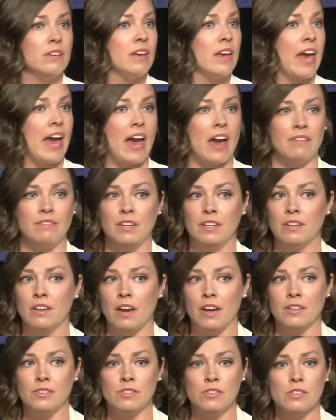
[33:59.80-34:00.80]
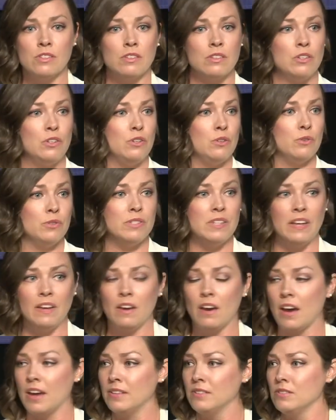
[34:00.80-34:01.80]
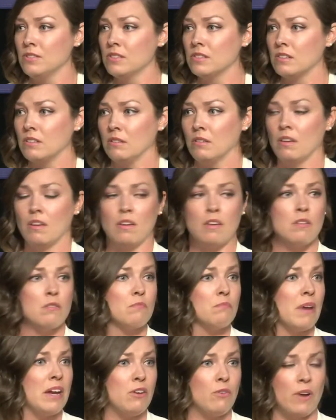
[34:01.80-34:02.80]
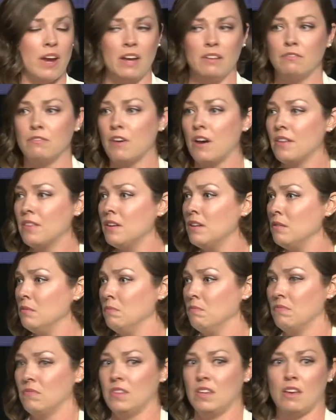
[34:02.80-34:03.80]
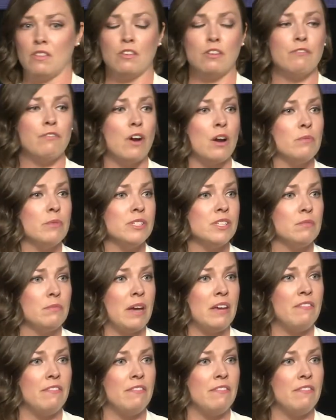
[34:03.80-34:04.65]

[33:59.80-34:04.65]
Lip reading: having guns, using guns, my grandfather, the other farmers in my